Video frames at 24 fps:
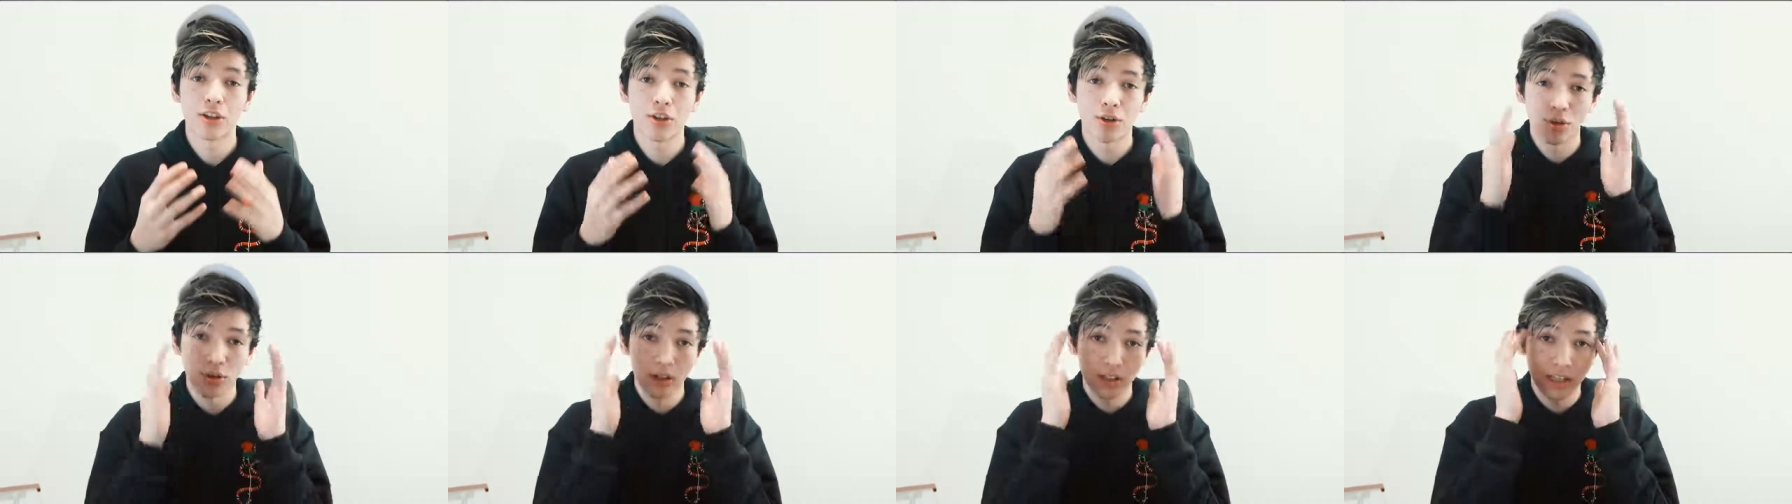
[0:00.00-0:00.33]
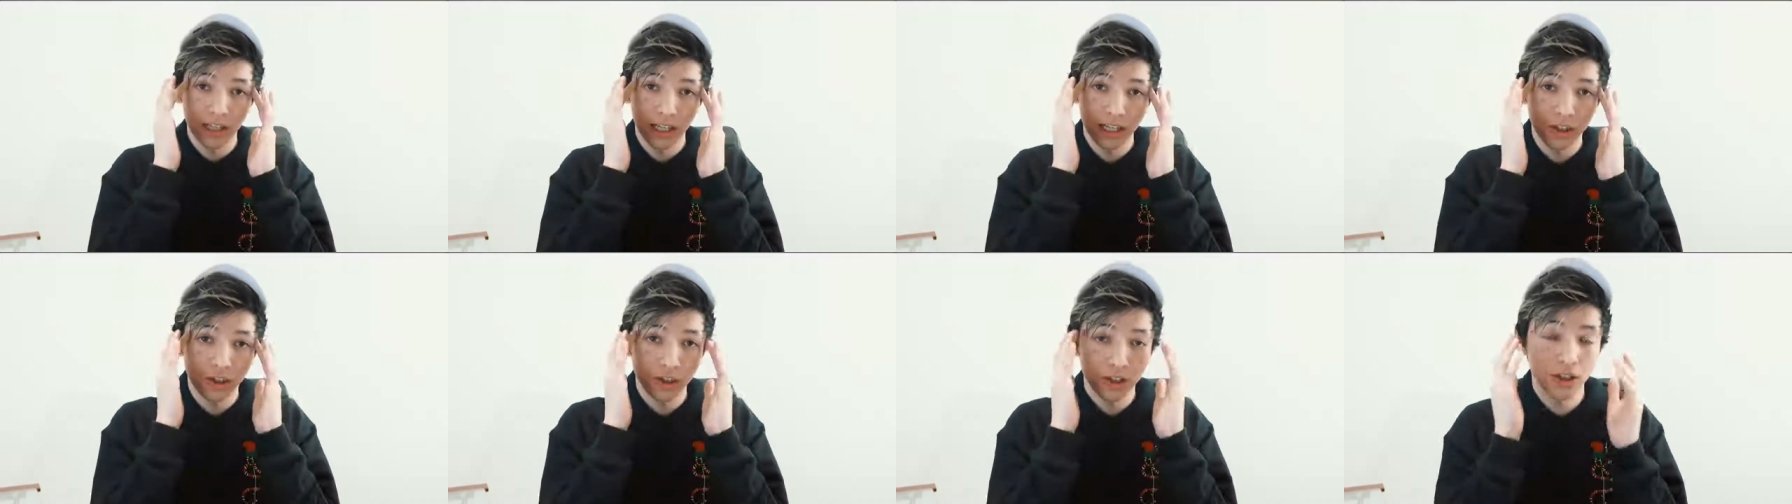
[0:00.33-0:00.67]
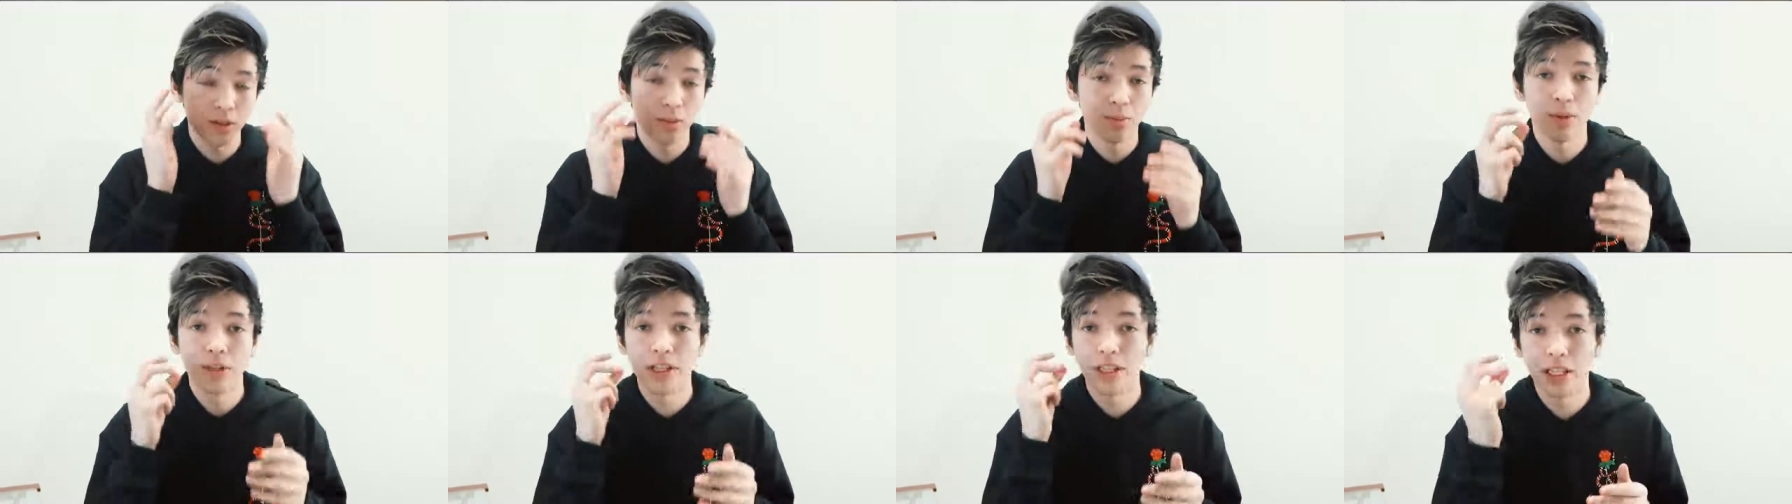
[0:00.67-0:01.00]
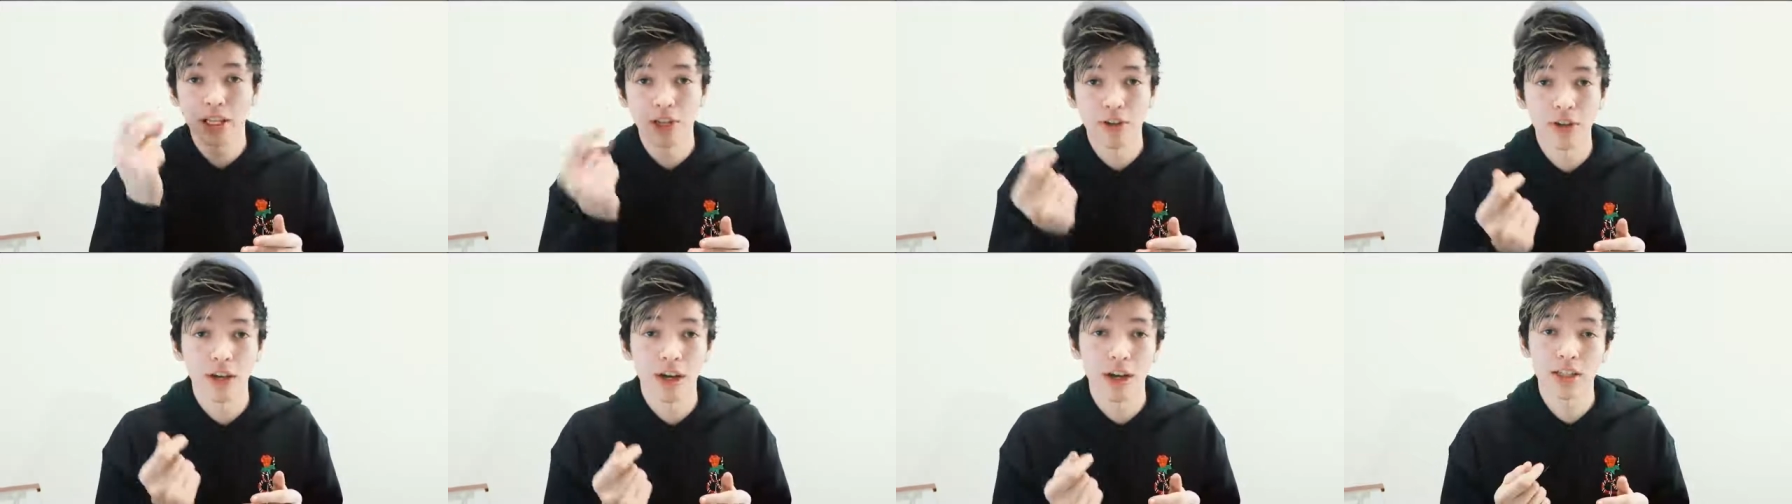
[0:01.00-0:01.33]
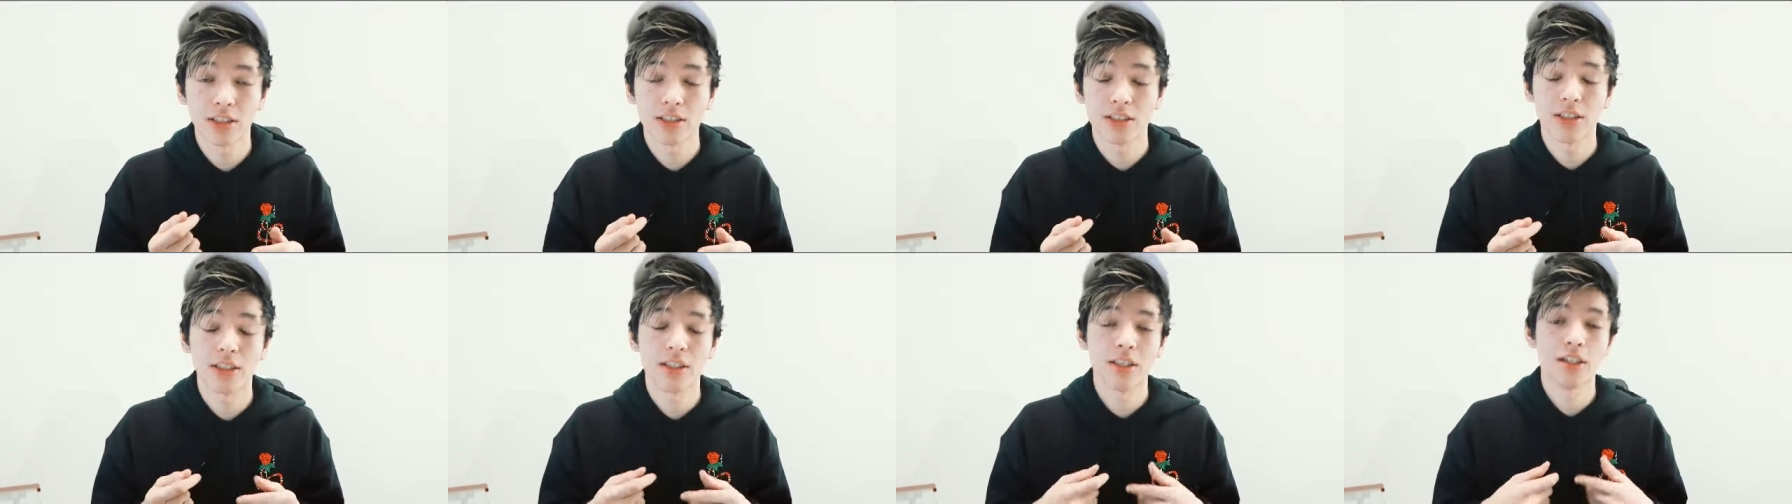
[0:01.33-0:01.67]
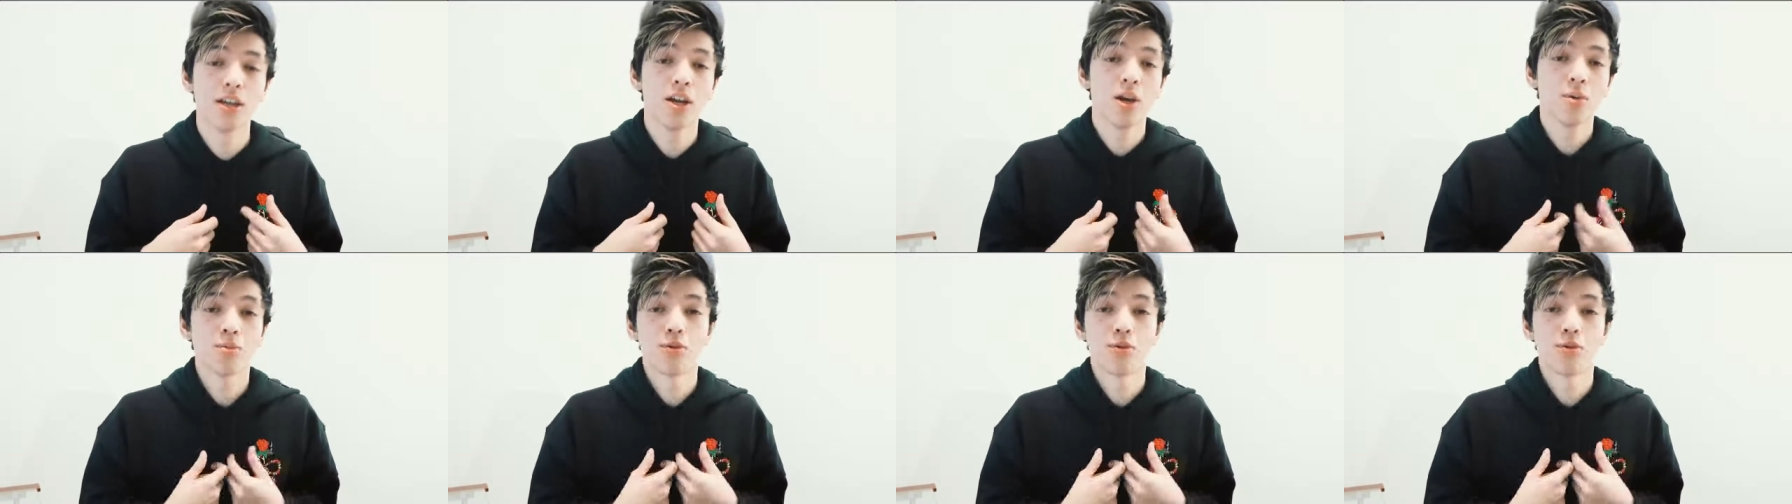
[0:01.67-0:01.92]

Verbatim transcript: you know, attention, pique curiosity,